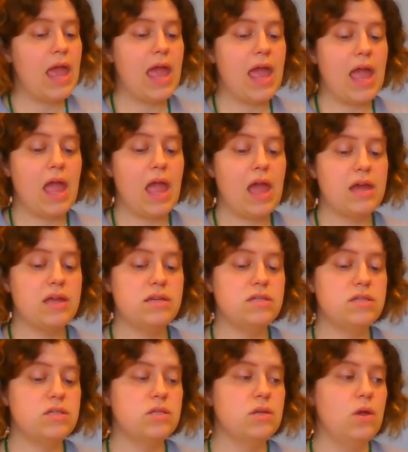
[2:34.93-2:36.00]

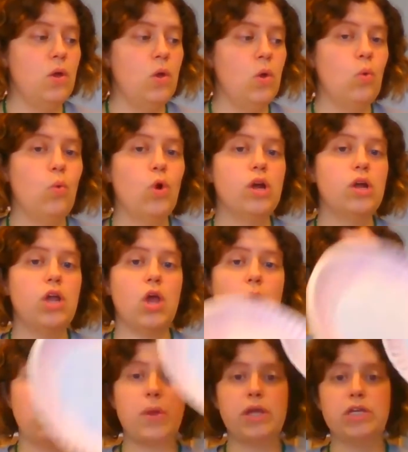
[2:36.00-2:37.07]
and we're
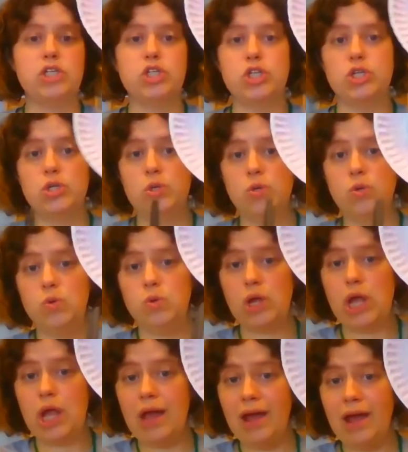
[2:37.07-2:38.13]
going to
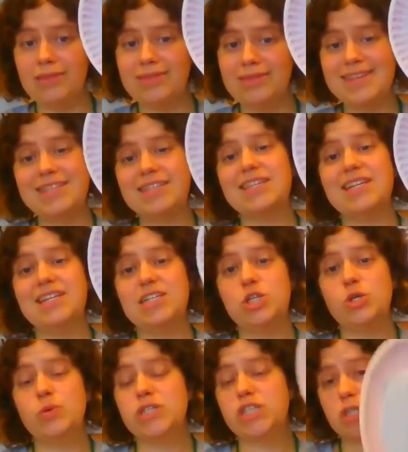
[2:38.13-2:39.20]
cut this
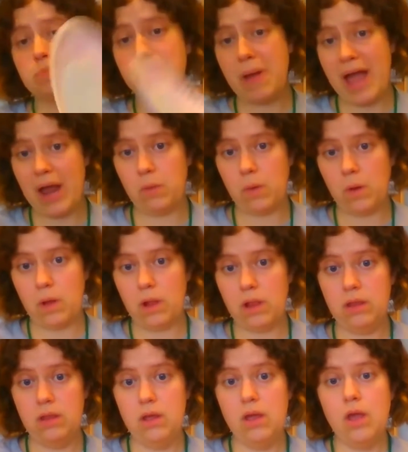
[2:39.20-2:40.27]
into a
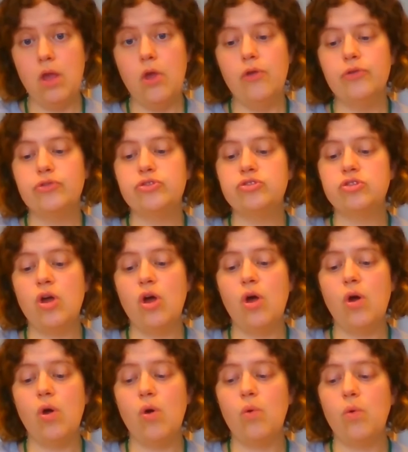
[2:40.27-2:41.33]
spiral.
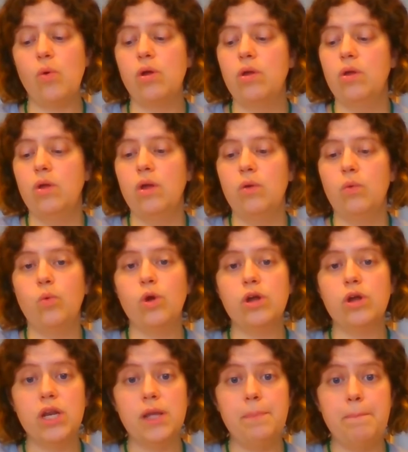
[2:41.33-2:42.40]
So
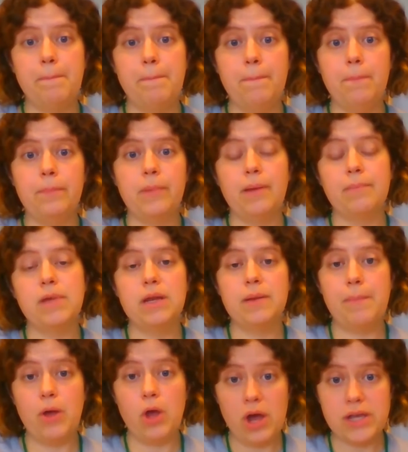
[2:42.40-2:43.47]
I'm gonna
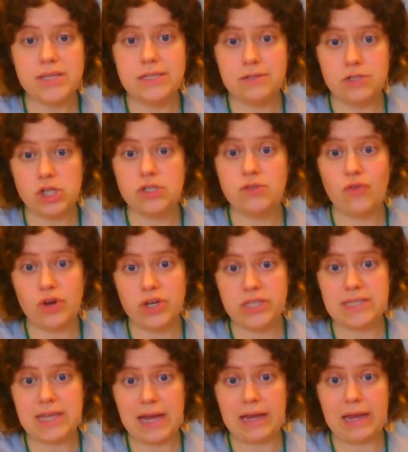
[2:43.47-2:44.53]
pause it just for a
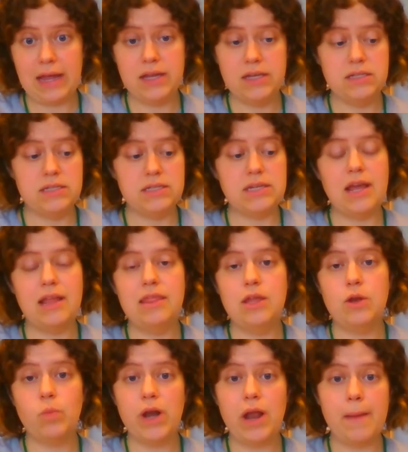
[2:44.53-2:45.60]
second, and
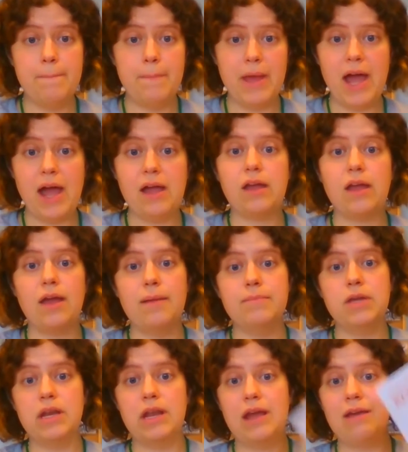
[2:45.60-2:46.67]
then when I'm back,
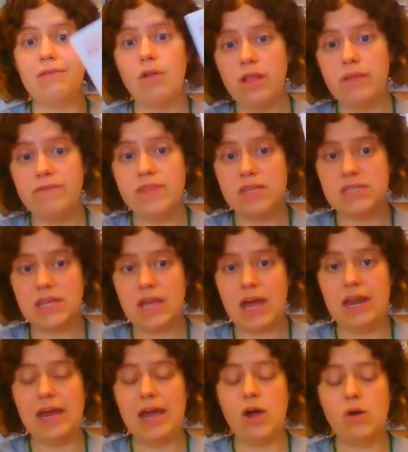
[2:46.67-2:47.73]
I'm gonna have all of this
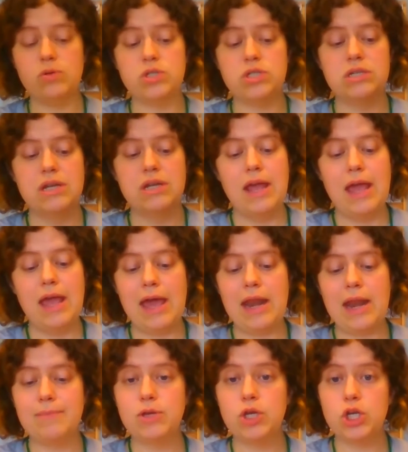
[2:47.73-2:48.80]
cut out,
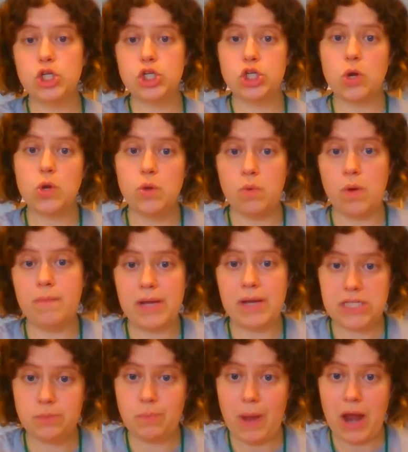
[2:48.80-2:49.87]
and I'm gonna show you what my
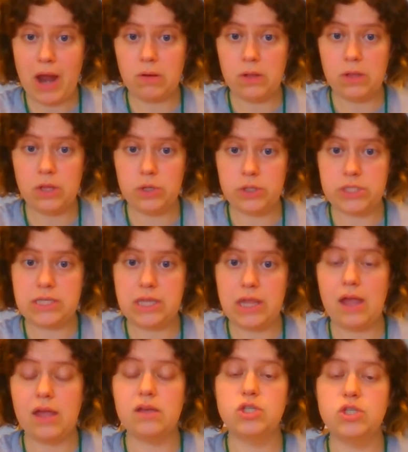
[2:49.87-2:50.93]
spiral looks
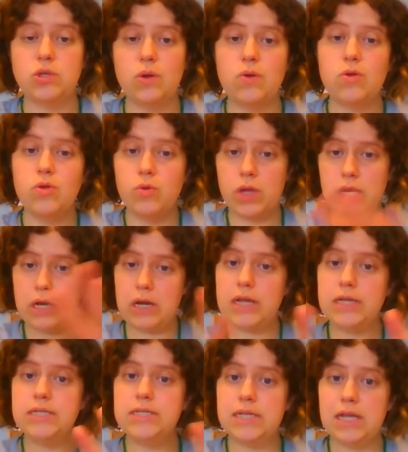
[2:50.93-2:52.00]
like so you get an
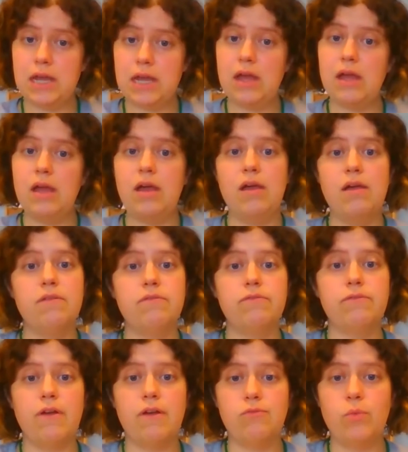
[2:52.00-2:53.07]
idea
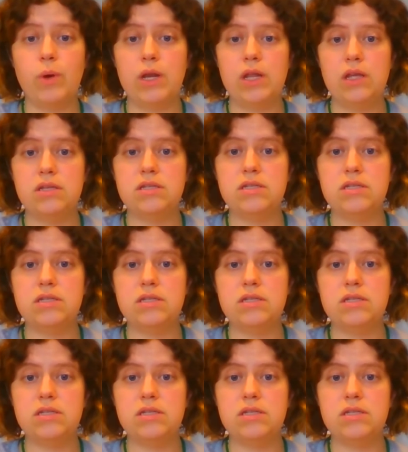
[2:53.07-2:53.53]
of what